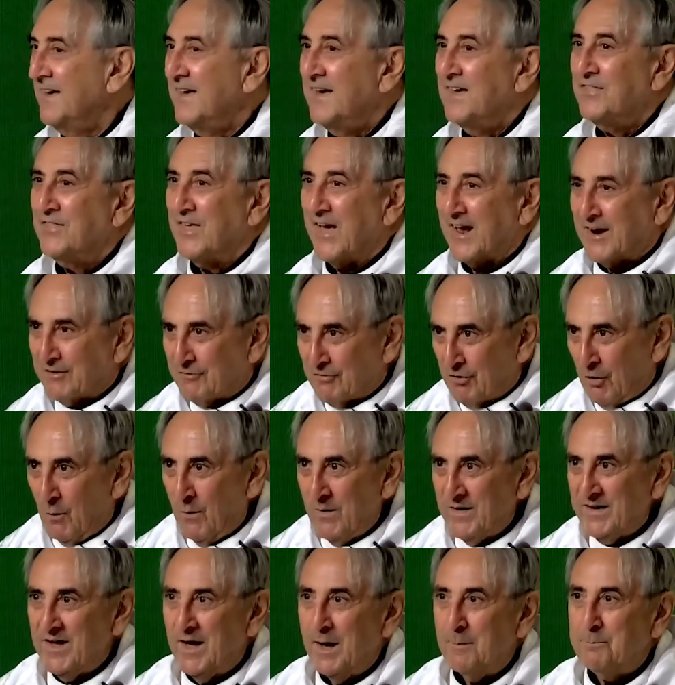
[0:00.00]
that
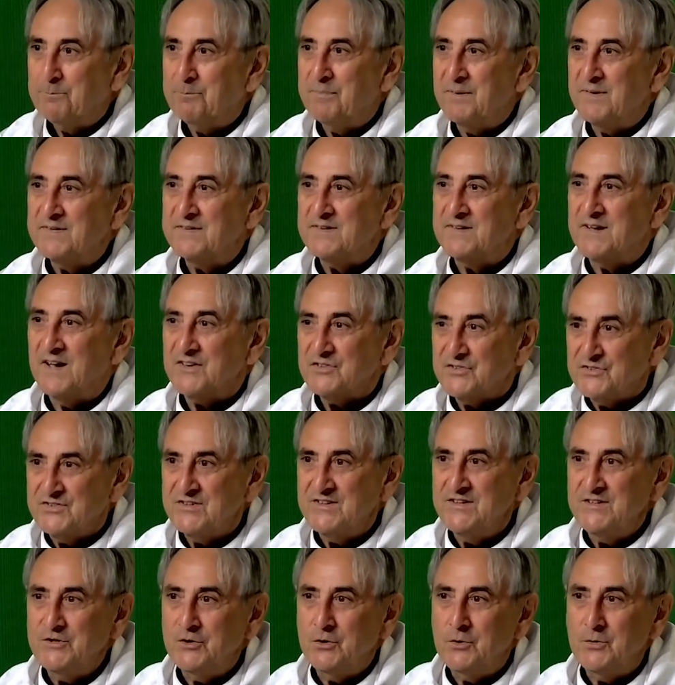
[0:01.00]
growing up in
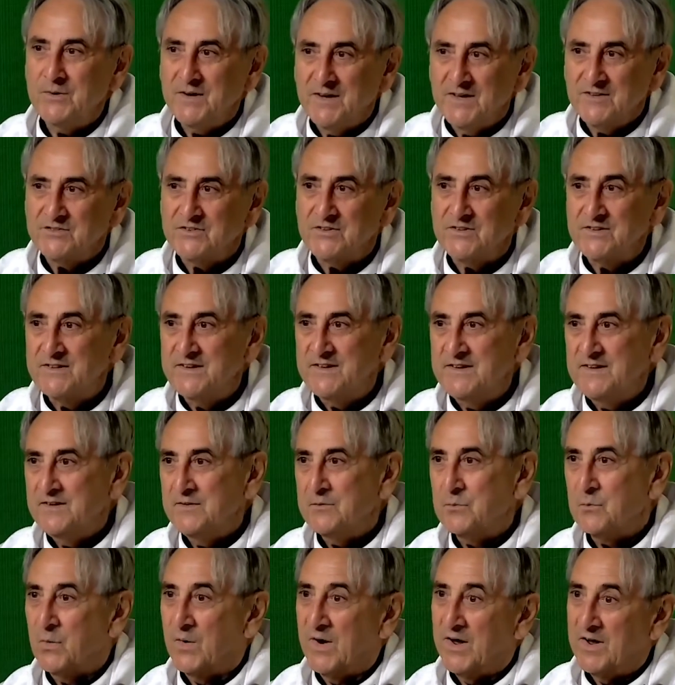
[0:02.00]
Cassino, Italy,
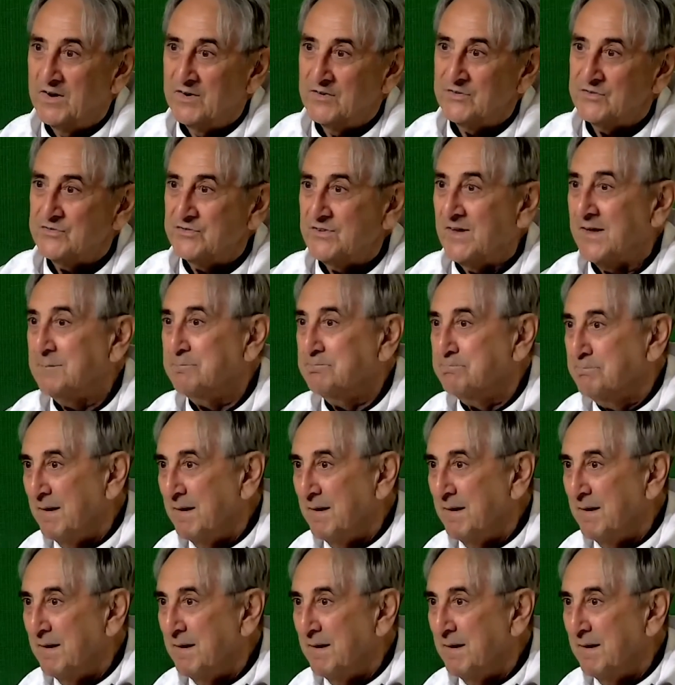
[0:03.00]
where St.